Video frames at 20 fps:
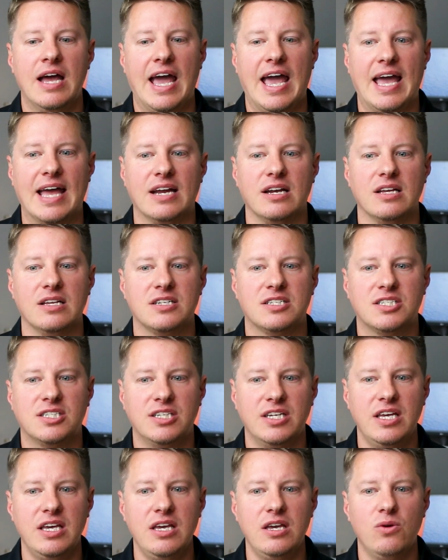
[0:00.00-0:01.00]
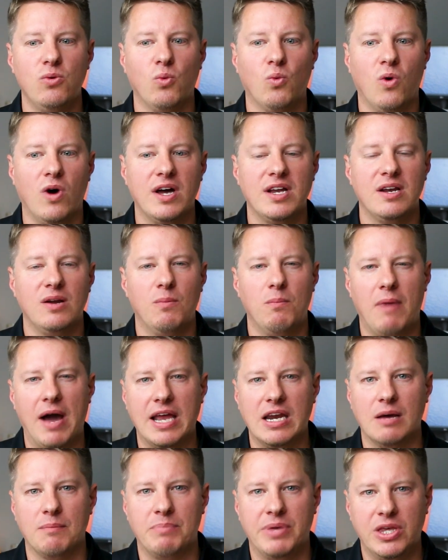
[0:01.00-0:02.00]
and see what
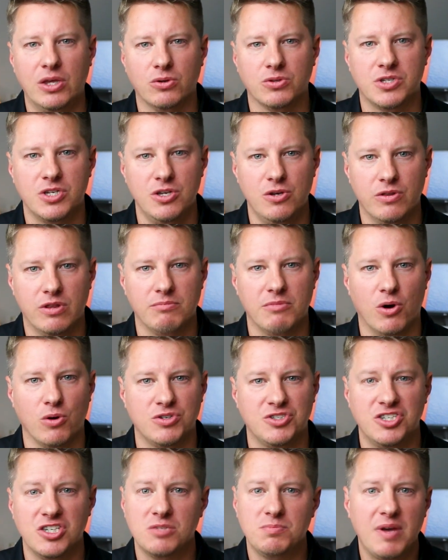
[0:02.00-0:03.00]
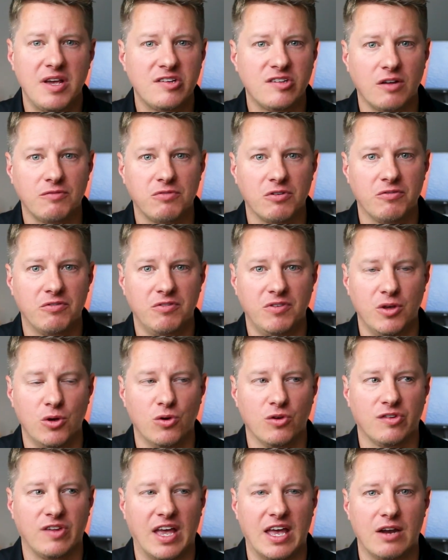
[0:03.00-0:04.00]
might appeal to you the most just based off
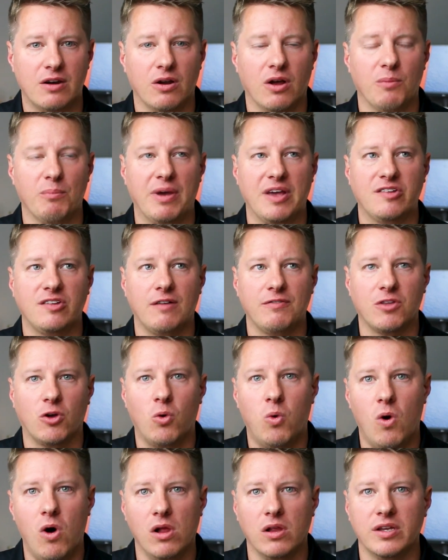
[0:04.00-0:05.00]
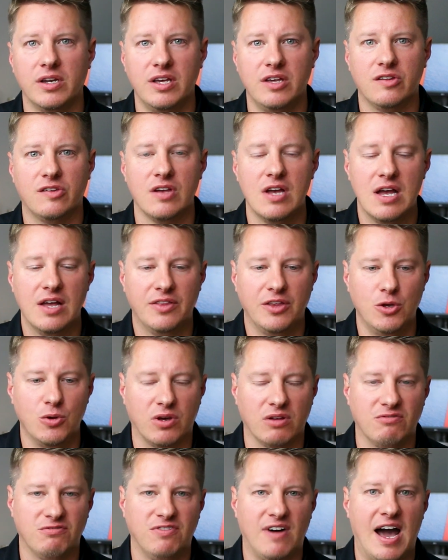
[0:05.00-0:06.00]
reviews and based off the qualities that you
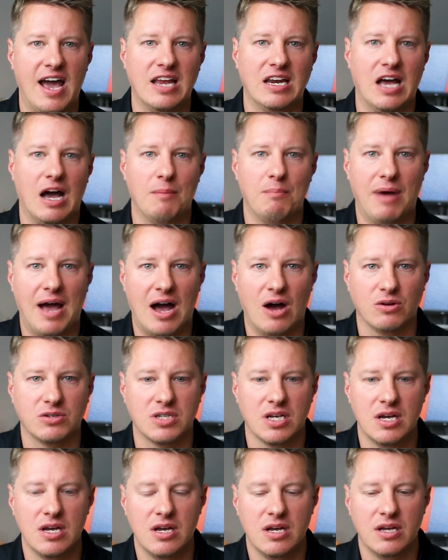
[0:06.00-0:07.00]
can find about